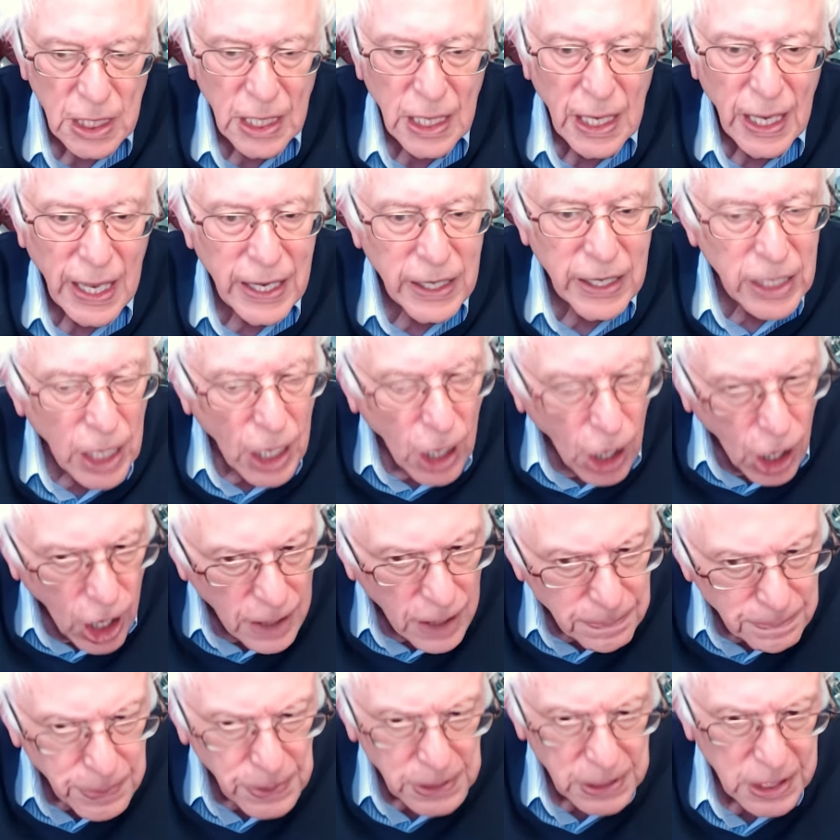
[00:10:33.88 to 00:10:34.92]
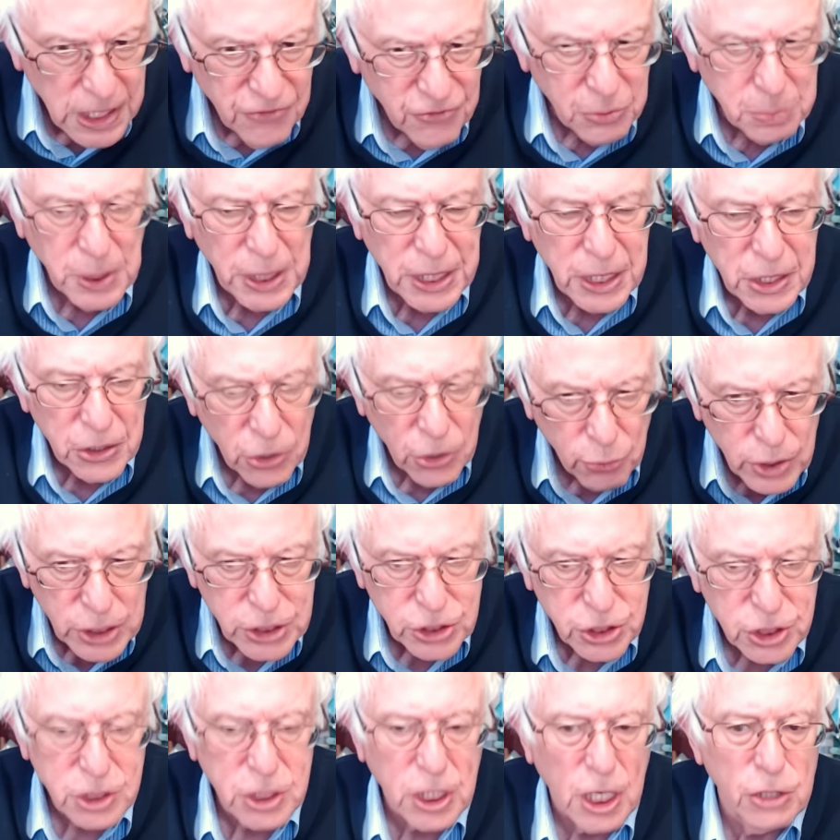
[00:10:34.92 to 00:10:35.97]
And unbelievably, in the
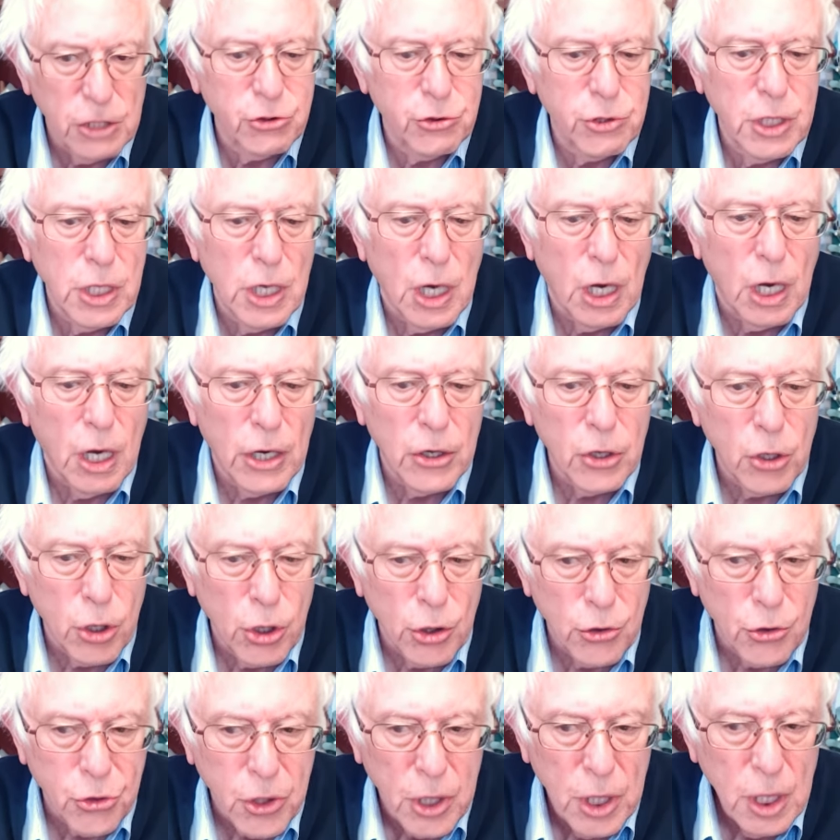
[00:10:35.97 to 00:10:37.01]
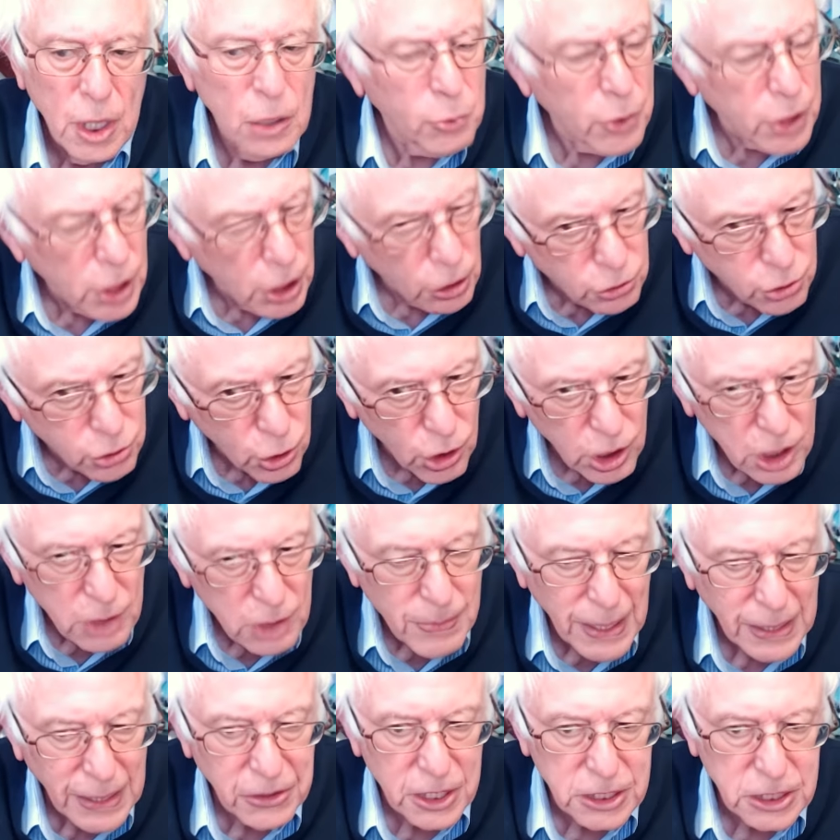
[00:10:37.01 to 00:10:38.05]
richest country on earth, we don't talk
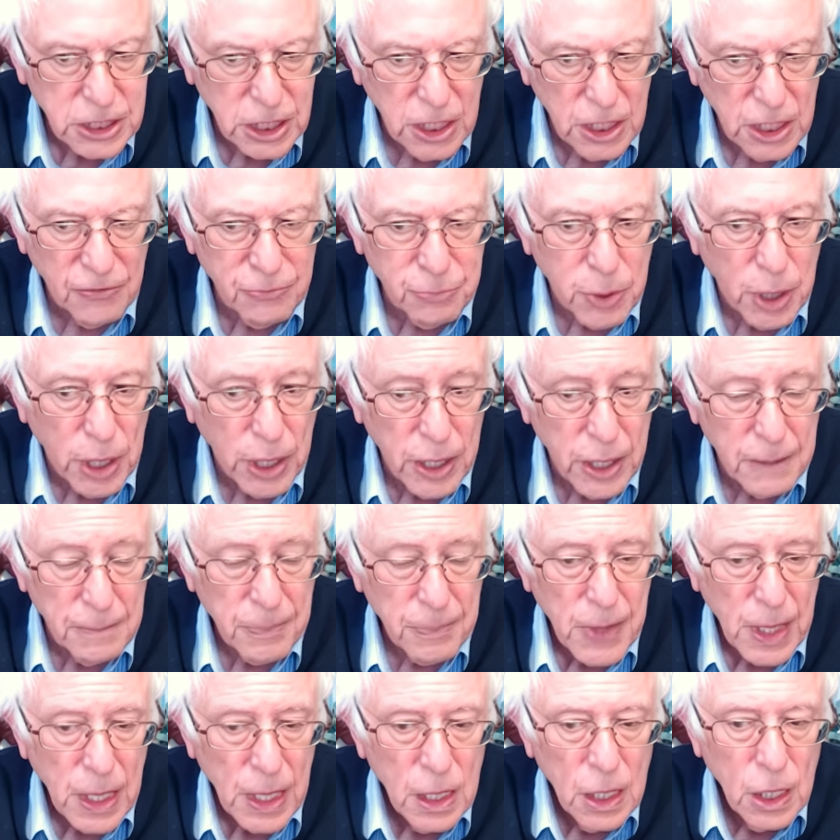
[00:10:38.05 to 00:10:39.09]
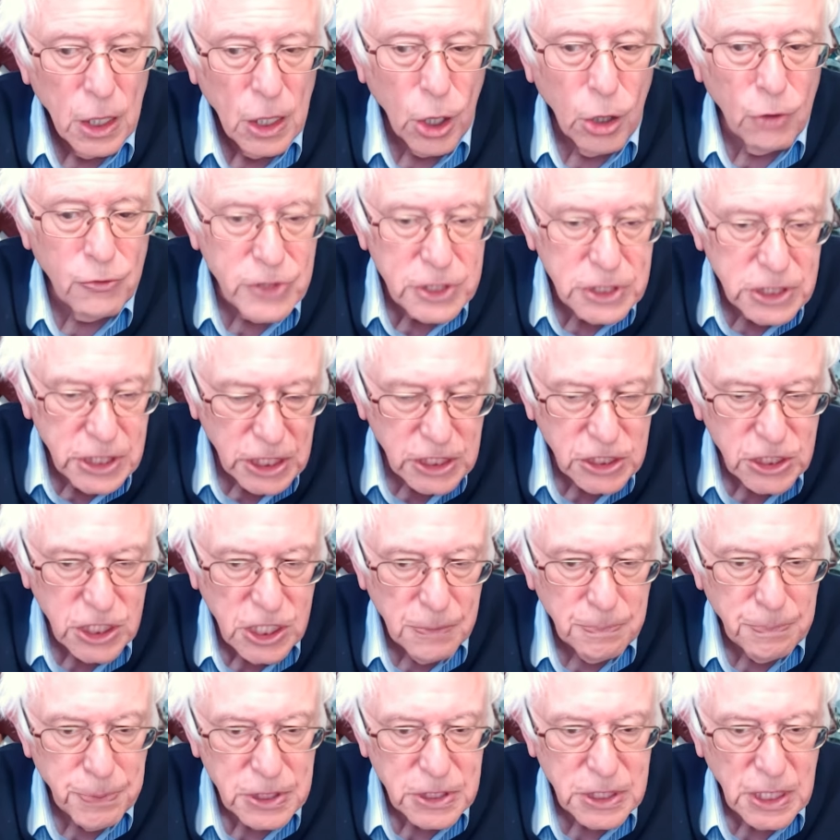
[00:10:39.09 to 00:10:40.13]
about this enough, Ryan, over
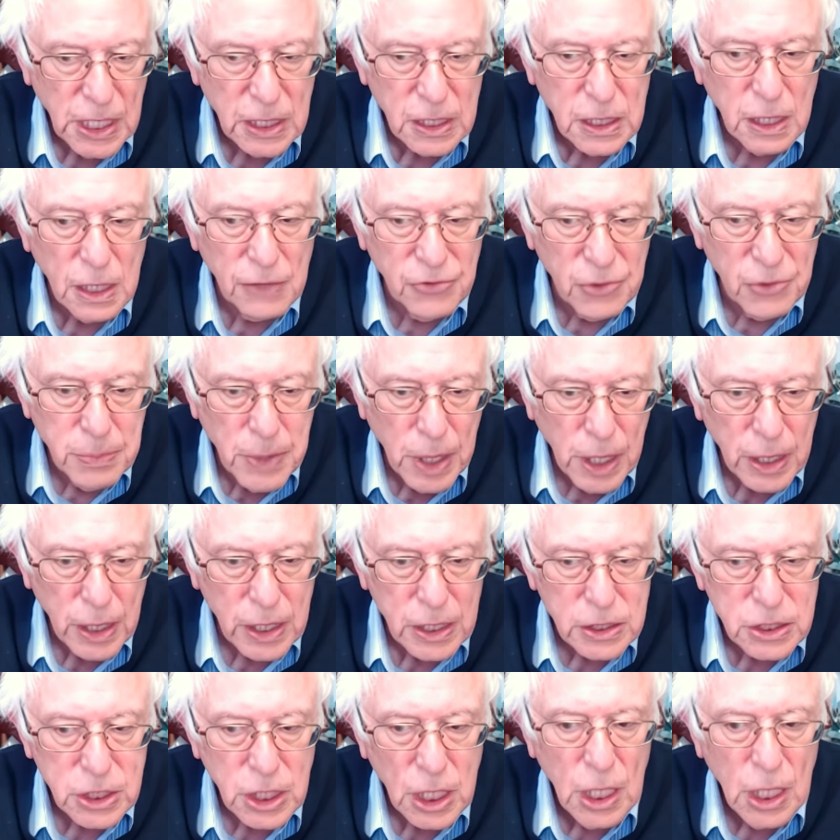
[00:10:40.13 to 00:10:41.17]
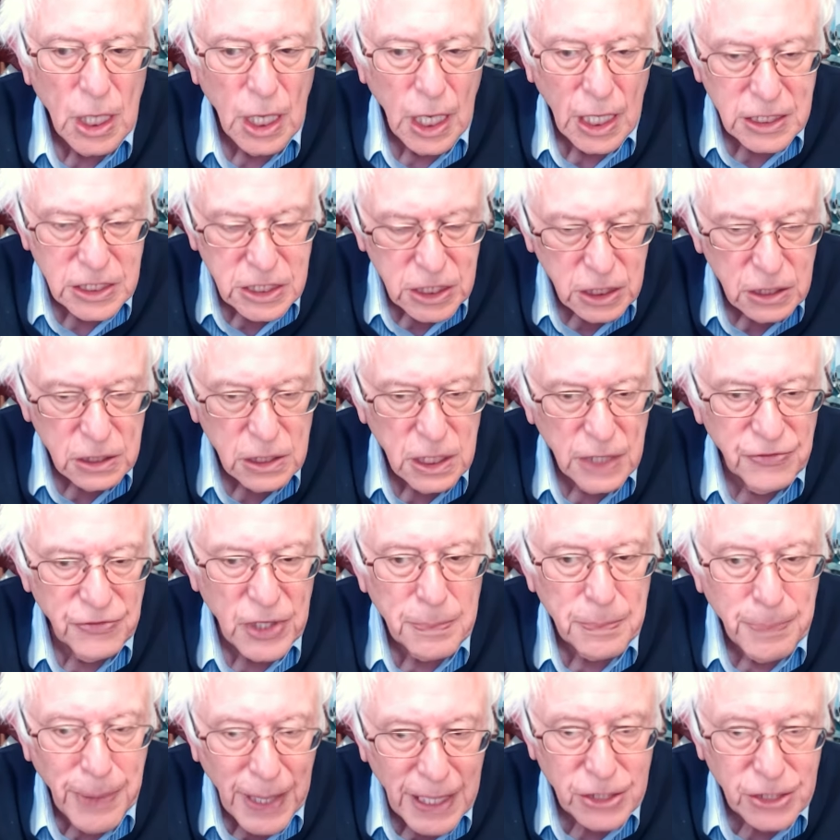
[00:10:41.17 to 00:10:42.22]
60% of Americans are still
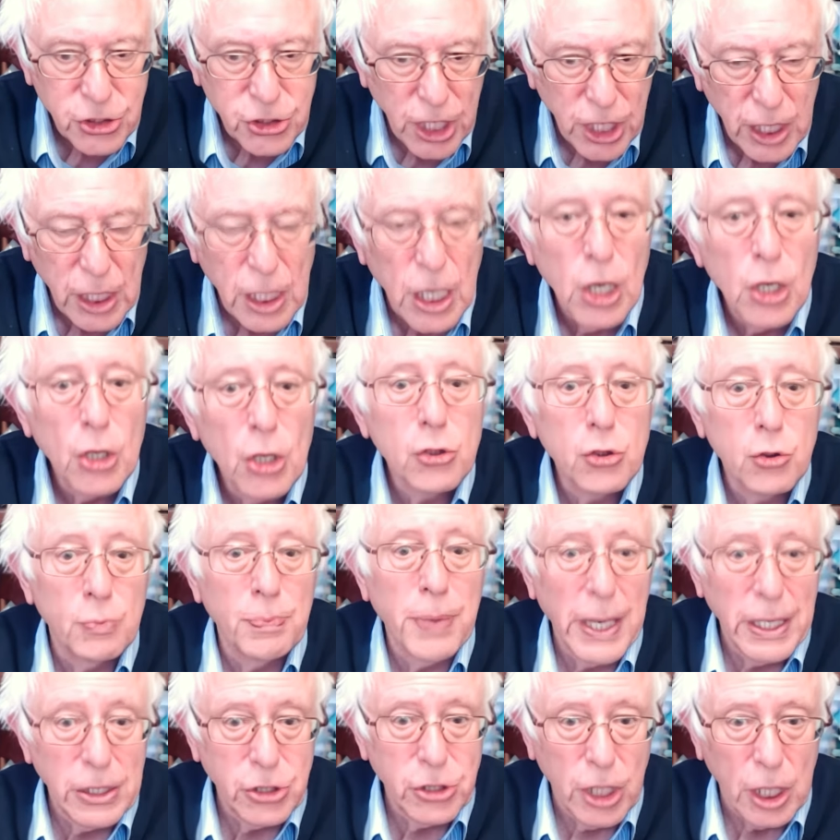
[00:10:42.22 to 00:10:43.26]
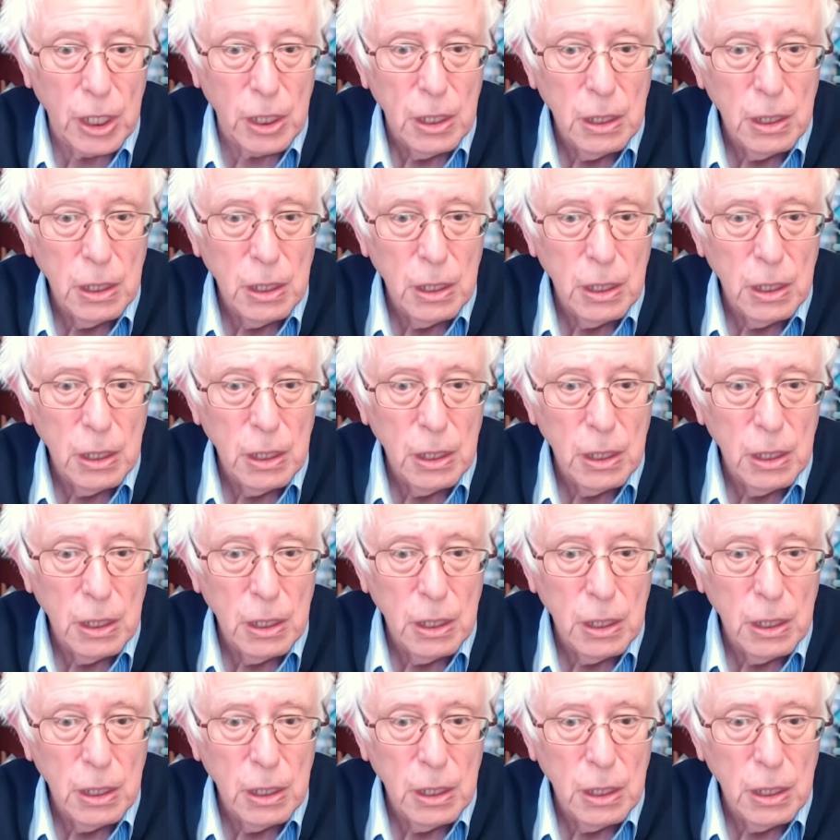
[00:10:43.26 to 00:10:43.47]
living paycheck to paycheck.